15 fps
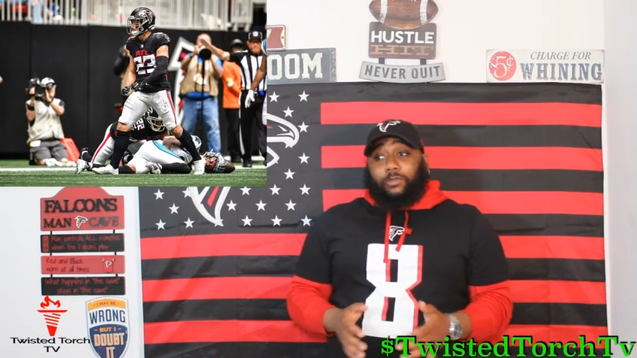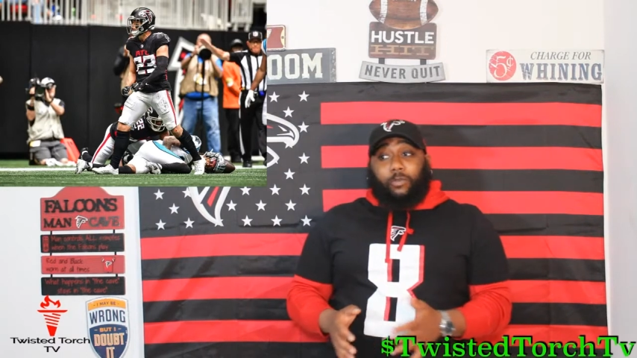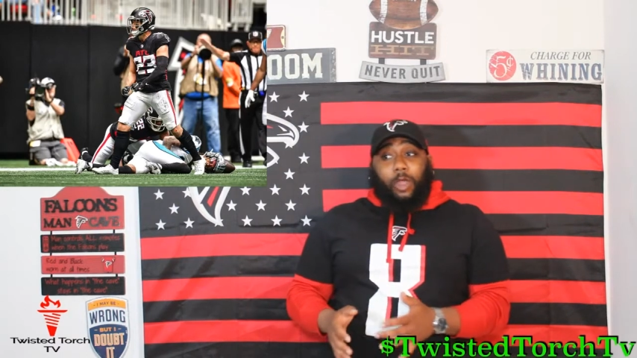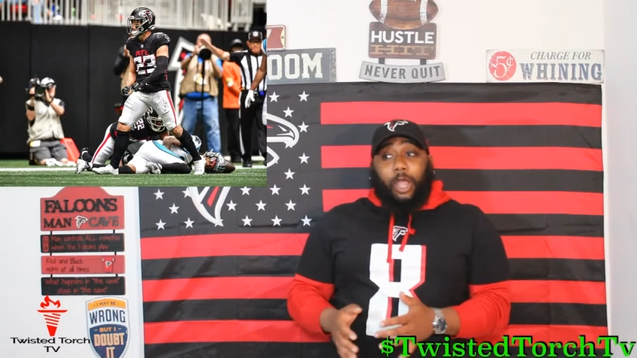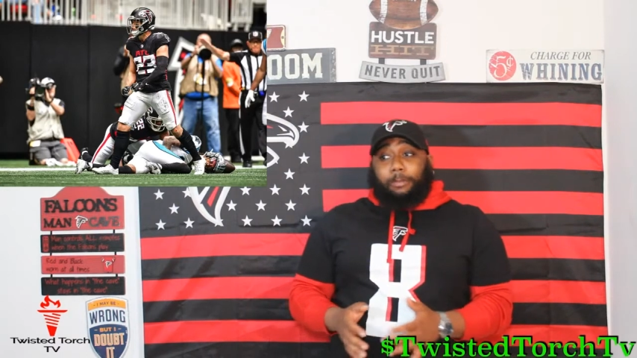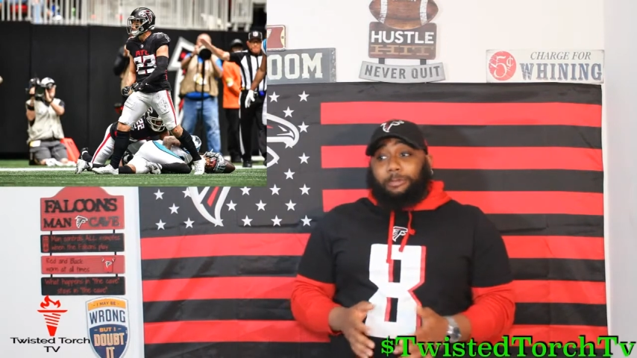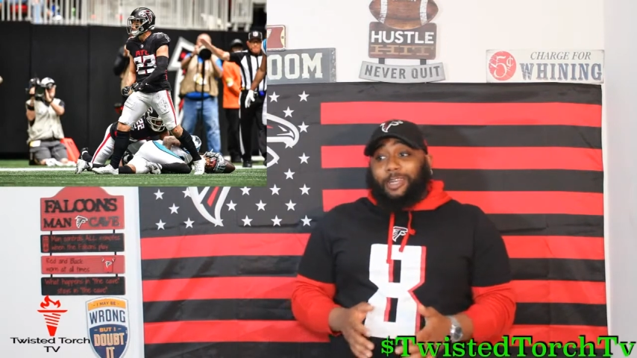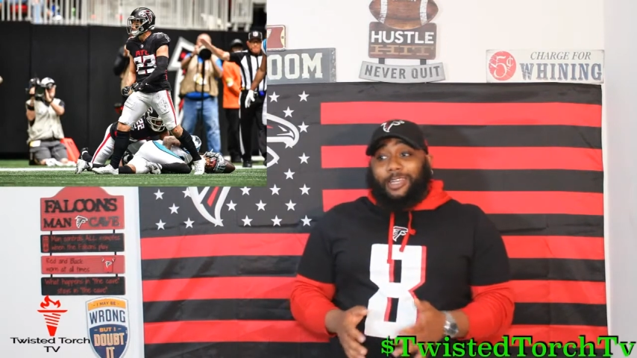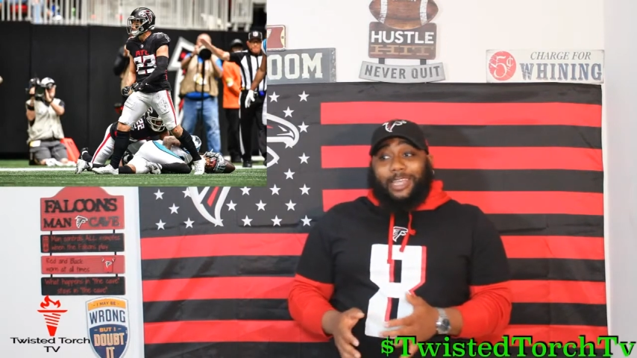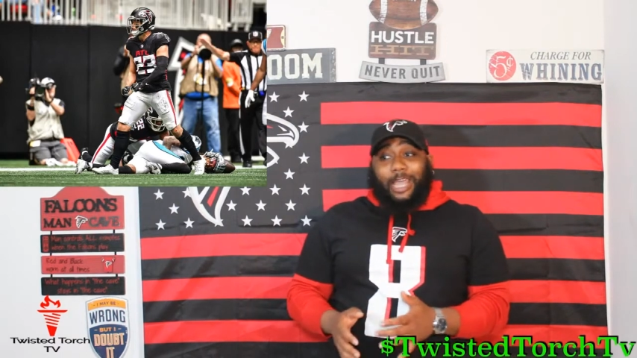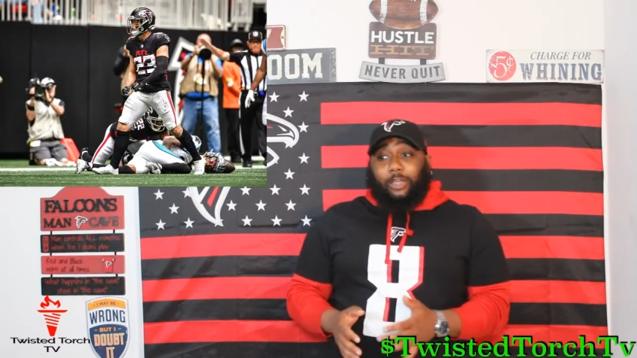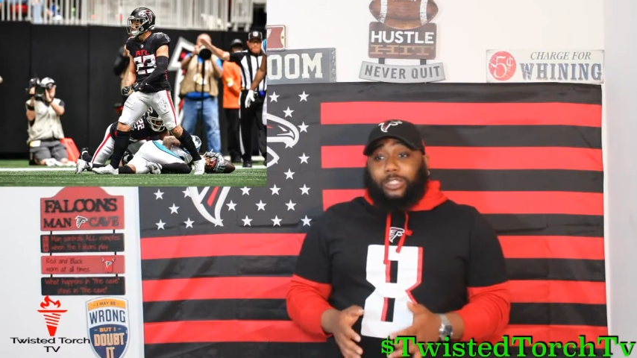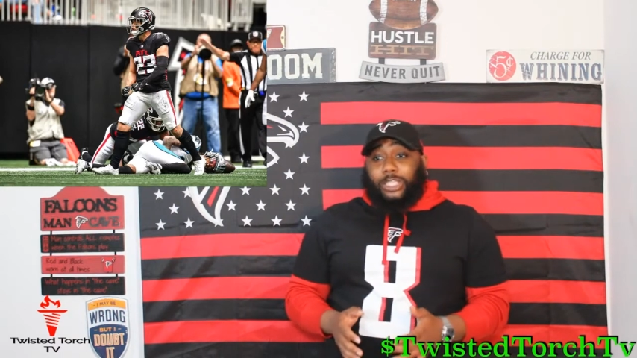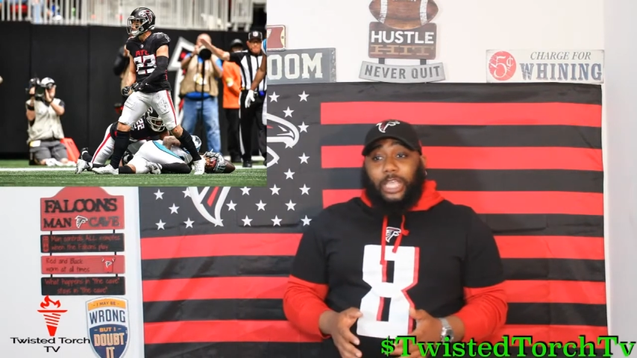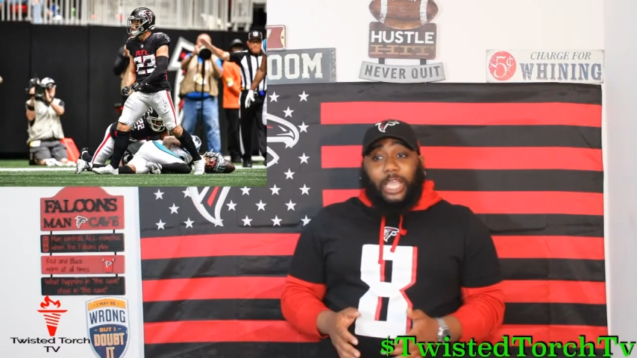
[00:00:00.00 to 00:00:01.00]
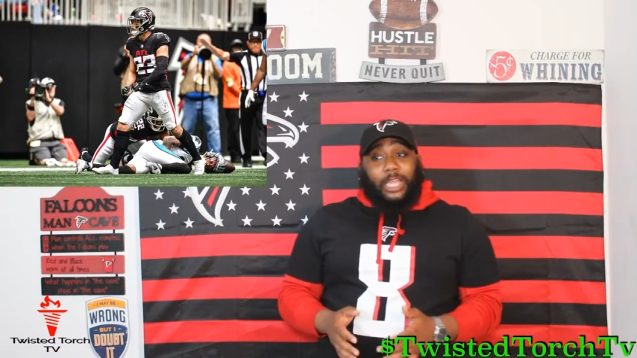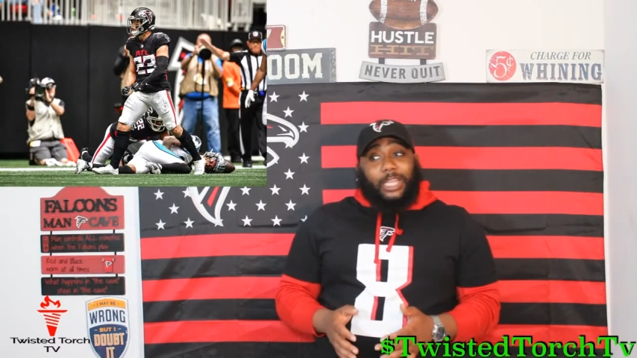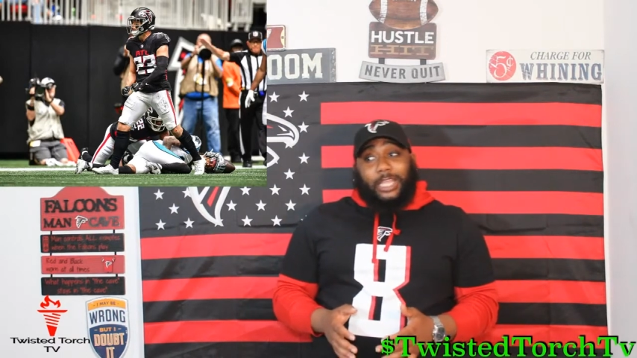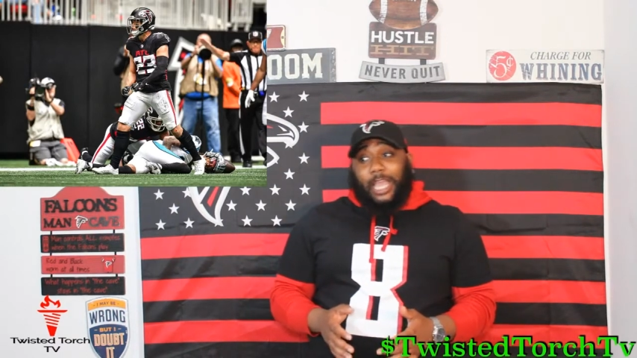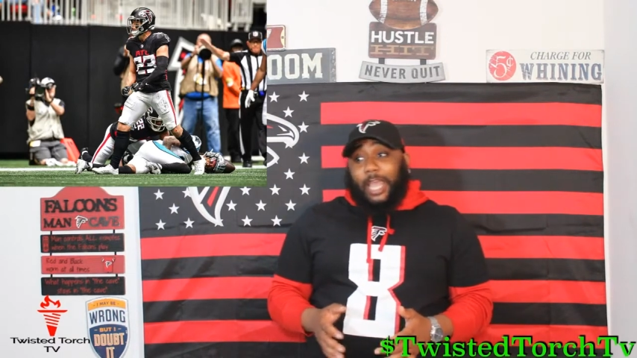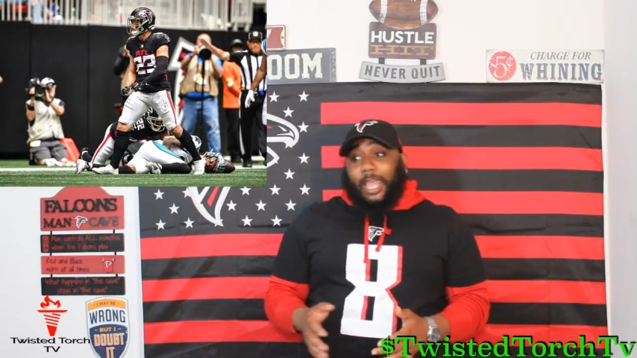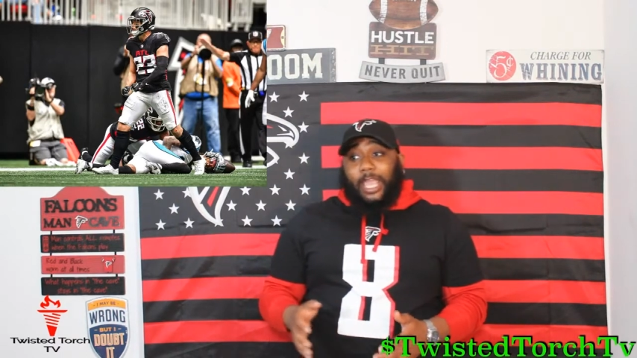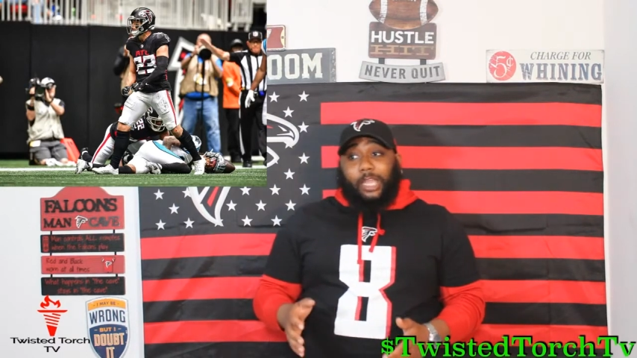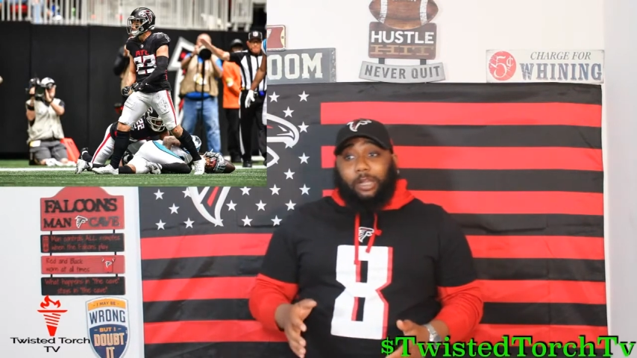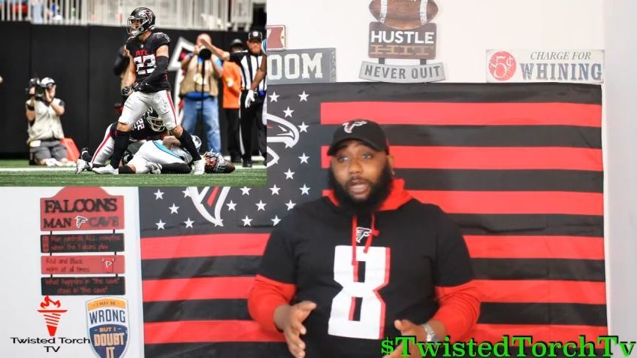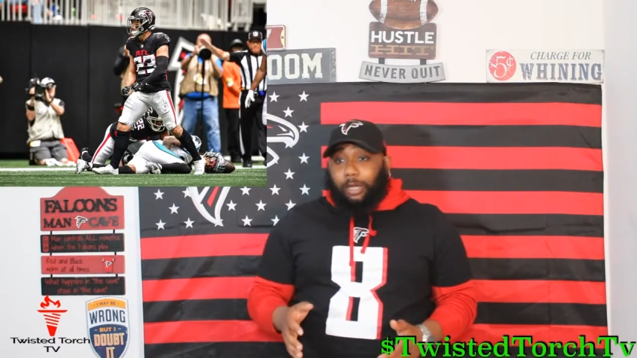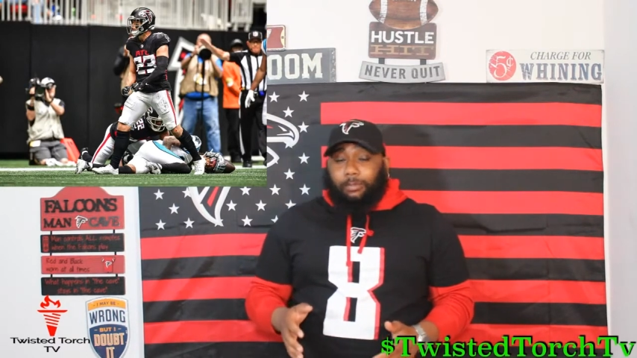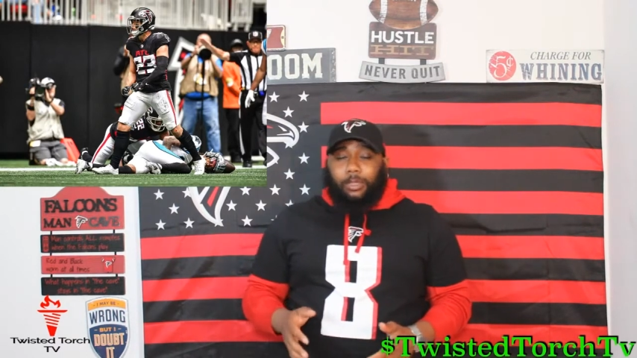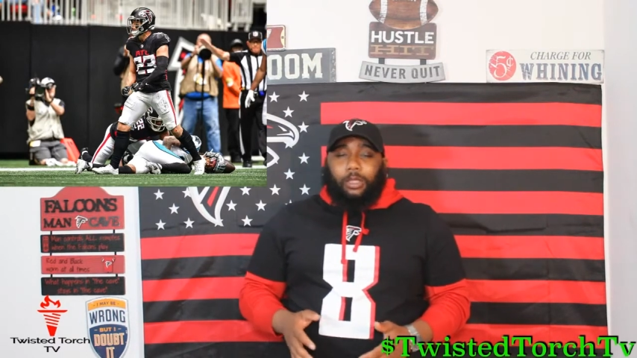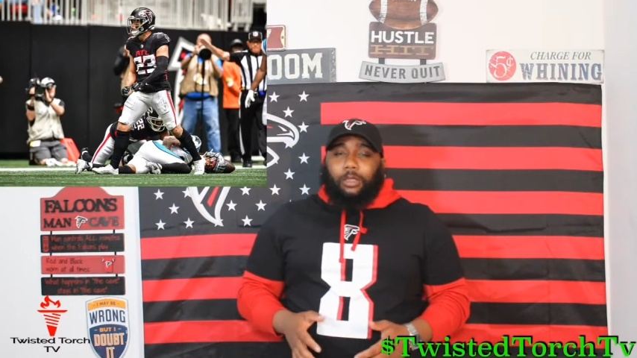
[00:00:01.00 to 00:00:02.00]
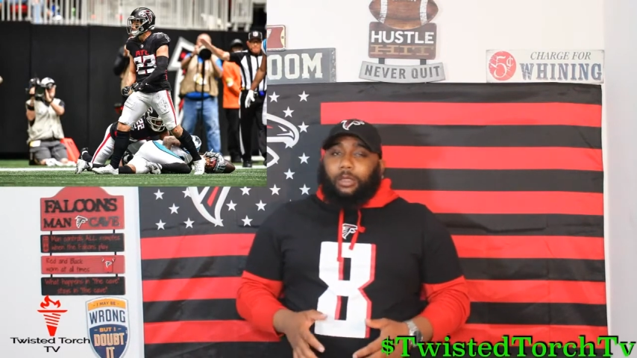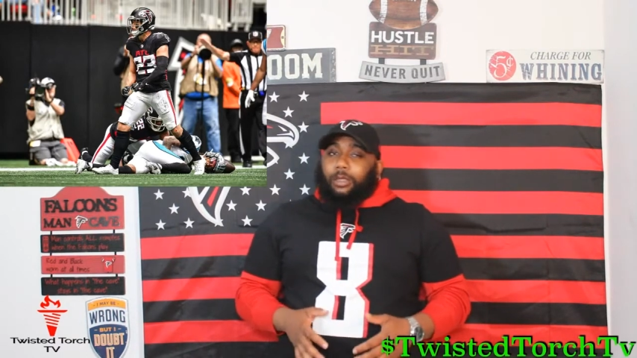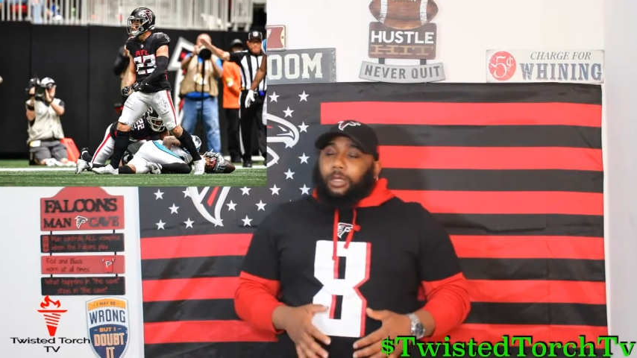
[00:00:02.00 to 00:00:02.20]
with Rob Gronkowski, and he got ate up.